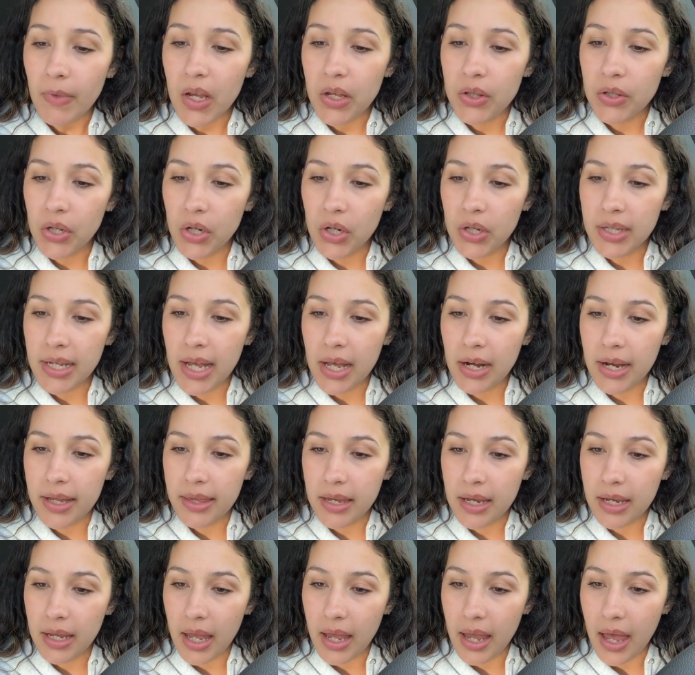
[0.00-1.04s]
turns out I
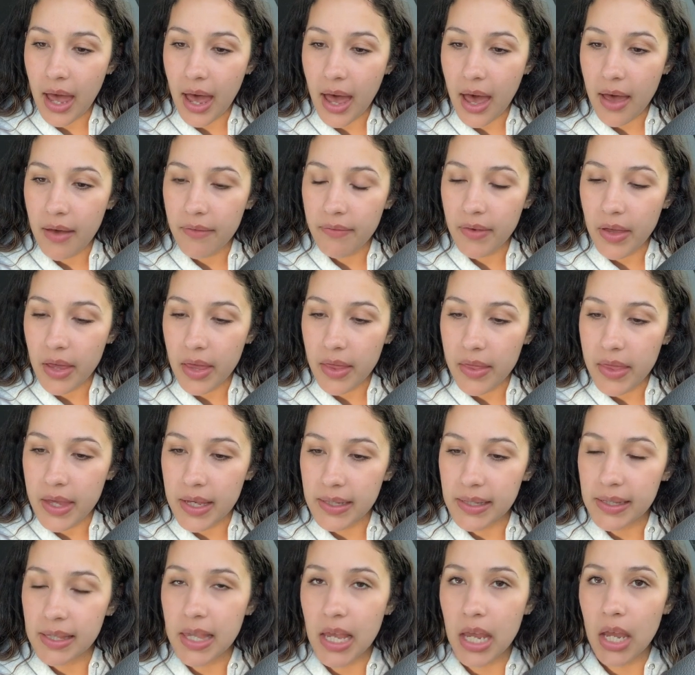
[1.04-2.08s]
think I have
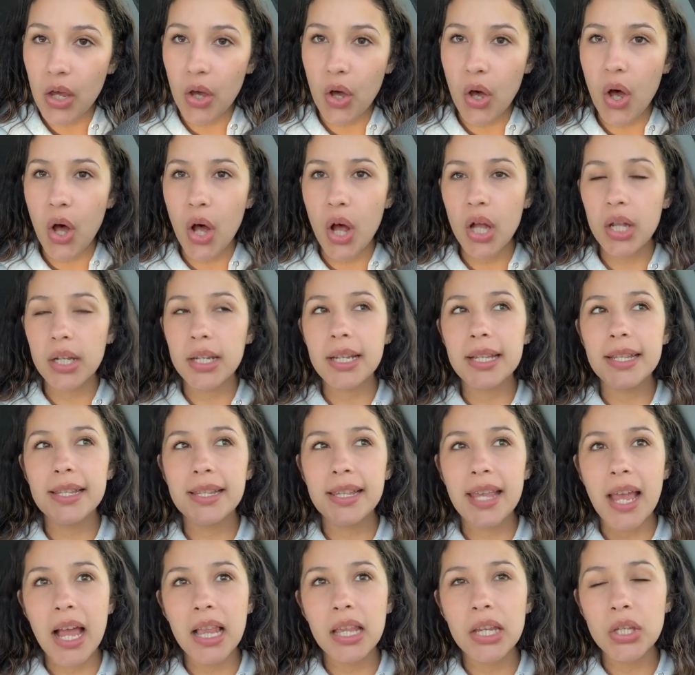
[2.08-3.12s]
this thing called
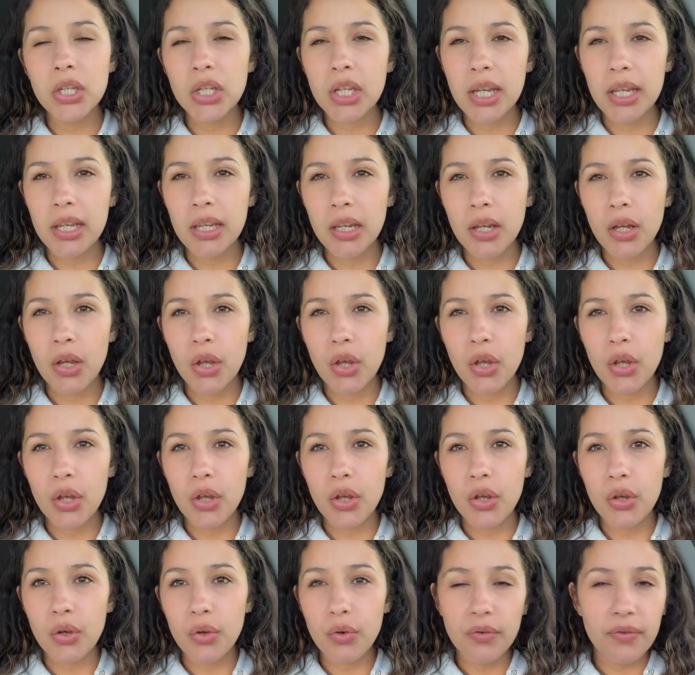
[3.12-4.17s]
telogen
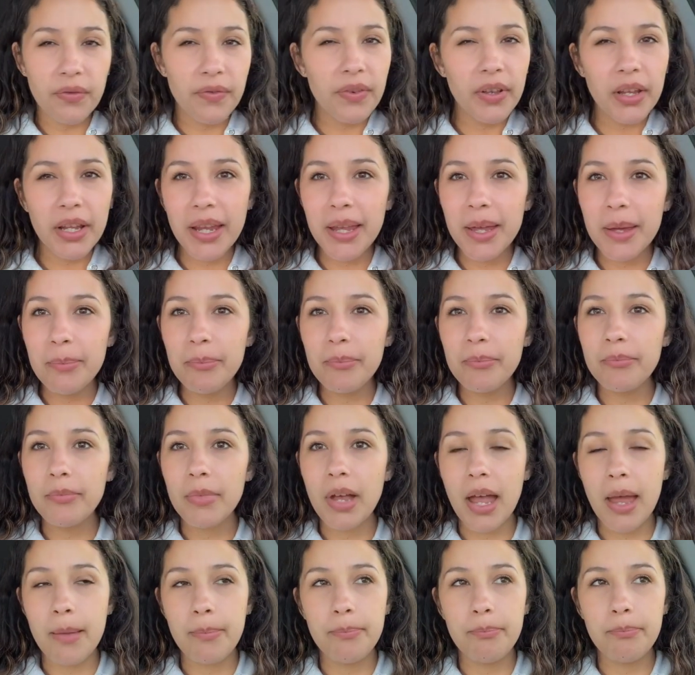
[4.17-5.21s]
effluvium.
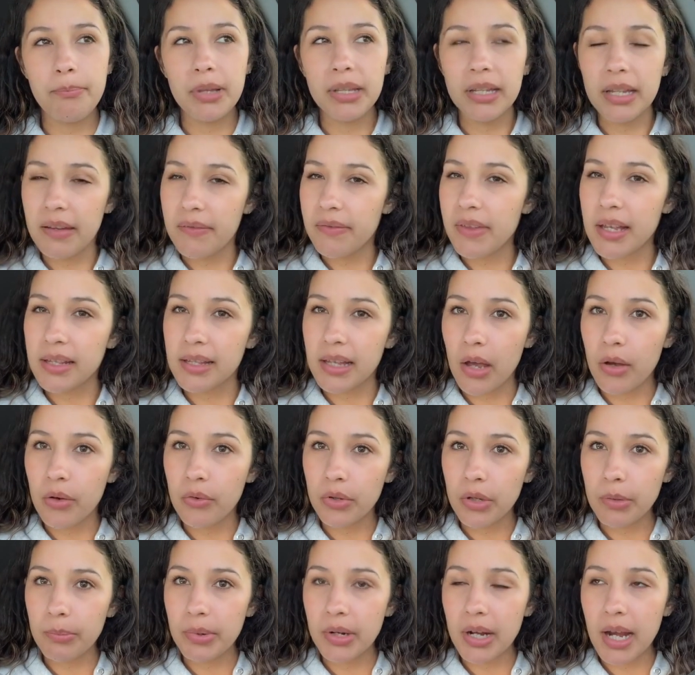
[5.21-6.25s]
I believe that's how
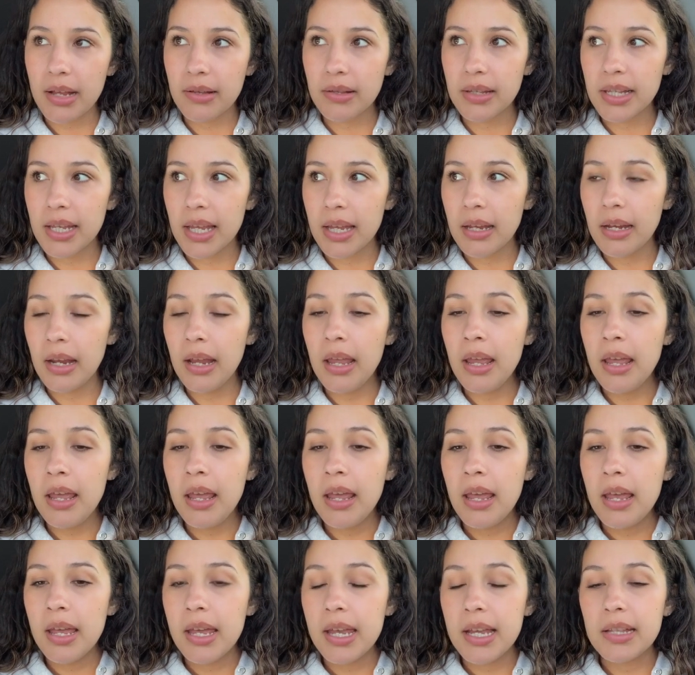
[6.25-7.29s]
you pronounce it.
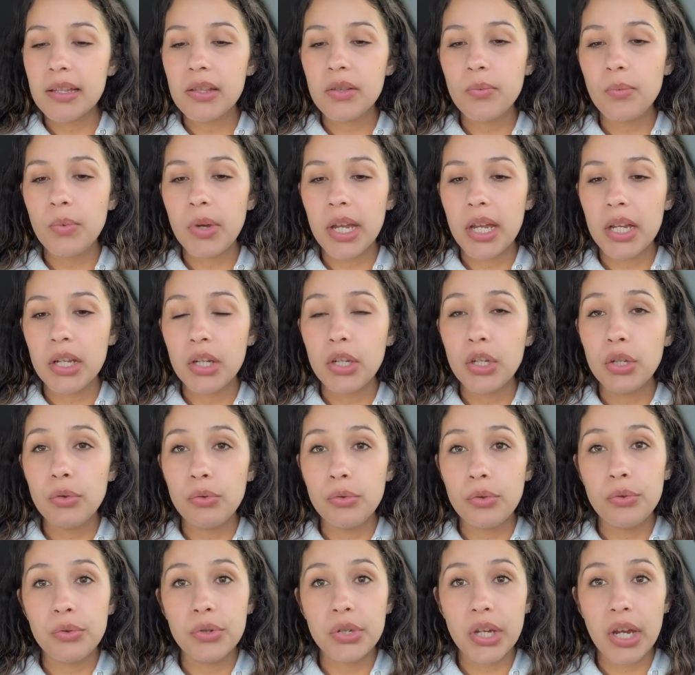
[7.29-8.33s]
It's when you
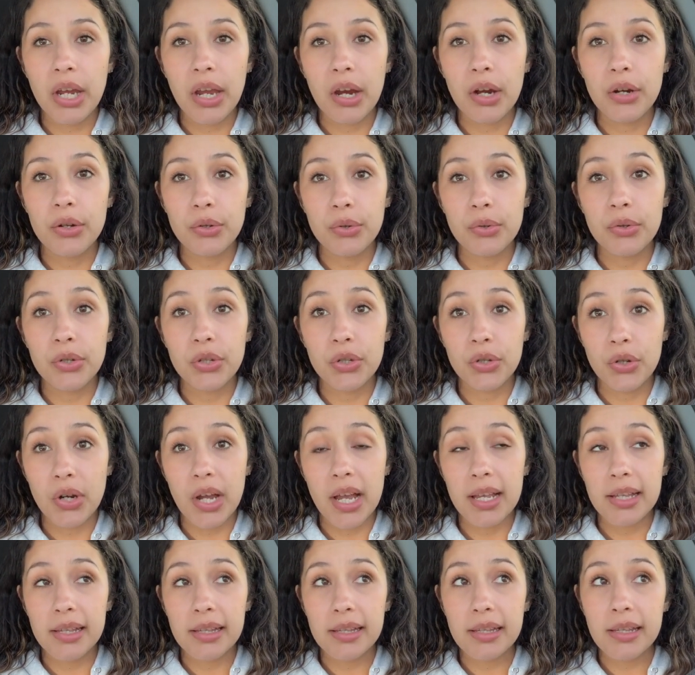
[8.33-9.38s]
lose your hair due to
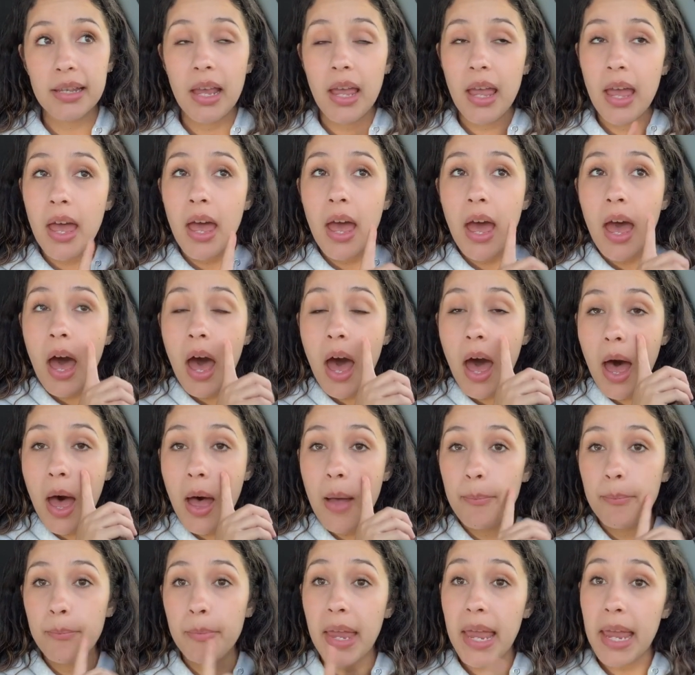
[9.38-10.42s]
stress.
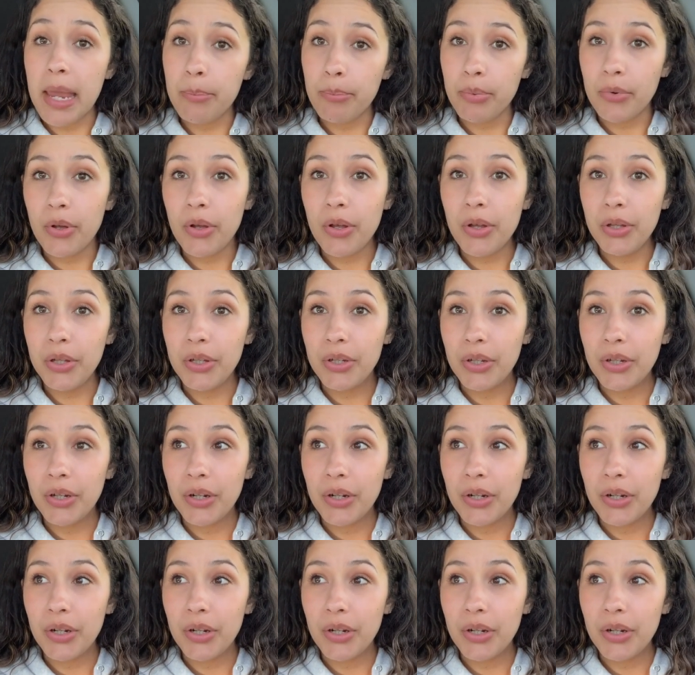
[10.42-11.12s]
Um, April,